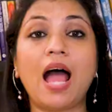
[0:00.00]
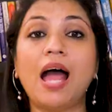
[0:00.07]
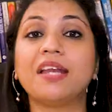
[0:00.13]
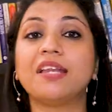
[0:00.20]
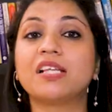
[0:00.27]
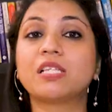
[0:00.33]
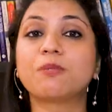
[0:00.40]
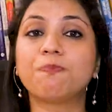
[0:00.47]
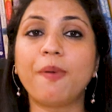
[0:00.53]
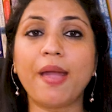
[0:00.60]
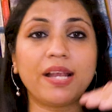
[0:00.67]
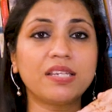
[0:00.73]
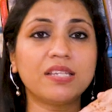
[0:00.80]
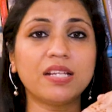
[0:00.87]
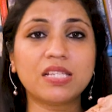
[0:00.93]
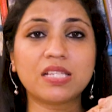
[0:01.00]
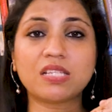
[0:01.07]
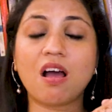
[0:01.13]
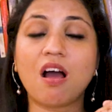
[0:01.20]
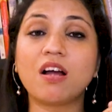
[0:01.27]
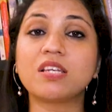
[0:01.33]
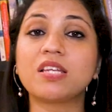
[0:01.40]
I had expected
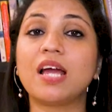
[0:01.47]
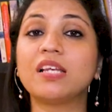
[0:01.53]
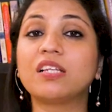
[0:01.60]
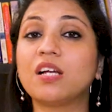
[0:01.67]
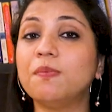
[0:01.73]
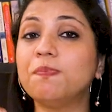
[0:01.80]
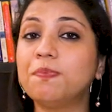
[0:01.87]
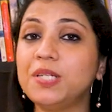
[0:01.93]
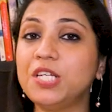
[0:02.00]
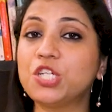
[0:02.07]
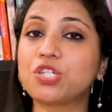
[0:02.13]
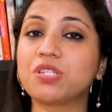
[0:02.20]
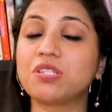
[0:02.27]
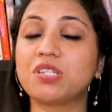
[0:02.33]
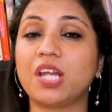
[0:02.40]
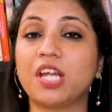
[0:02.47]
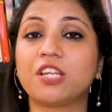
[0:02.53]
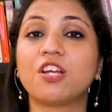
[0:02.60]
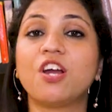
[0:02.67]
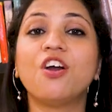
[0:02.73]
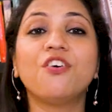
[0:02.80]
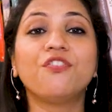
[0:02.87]
start and completion
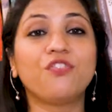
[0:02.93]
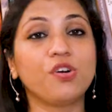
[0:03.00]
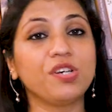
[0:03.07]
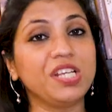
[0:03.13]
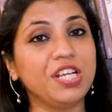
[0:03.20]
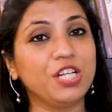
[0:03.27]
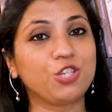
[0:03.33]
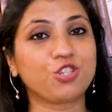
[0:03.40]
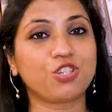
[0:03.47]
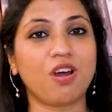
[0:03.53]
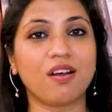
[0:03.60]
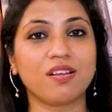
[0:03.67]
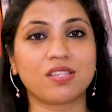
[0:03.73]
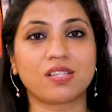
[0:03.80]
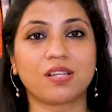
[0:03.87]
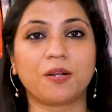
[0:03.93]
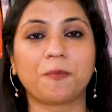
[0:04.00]
date for each task.